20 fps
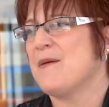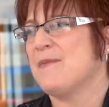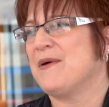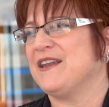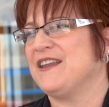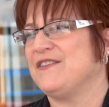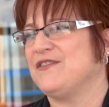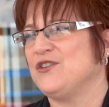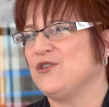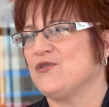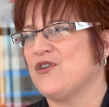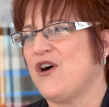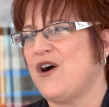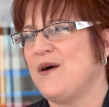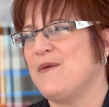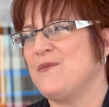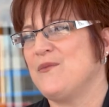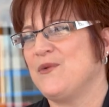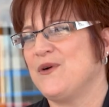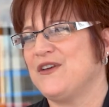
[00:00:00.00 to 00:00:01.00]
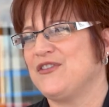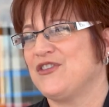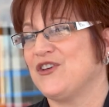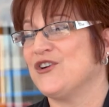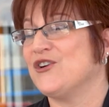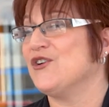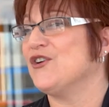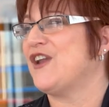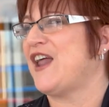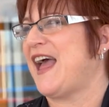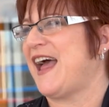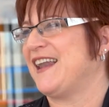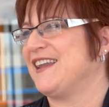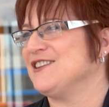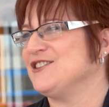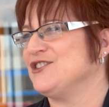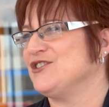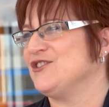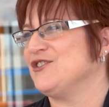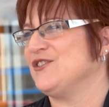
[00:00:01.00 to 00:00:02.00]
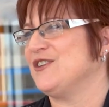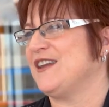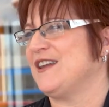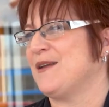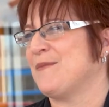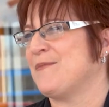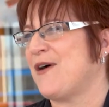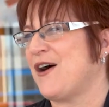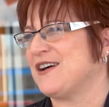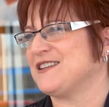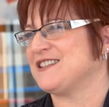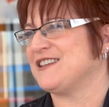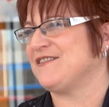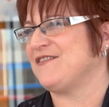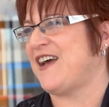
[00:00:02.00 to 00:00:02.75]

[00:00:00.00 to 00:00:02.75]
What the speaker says: But if you come with a good attitude and a positive